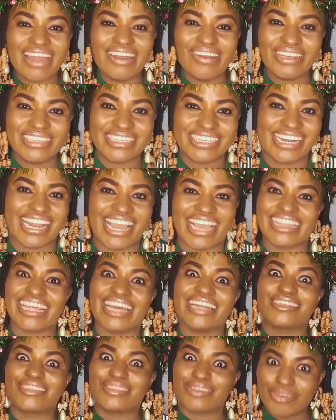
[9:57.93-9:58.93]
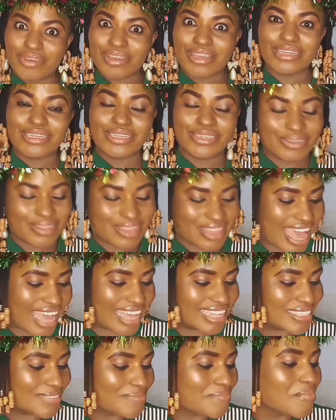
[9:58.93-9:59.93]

nosy like that, so you can do that.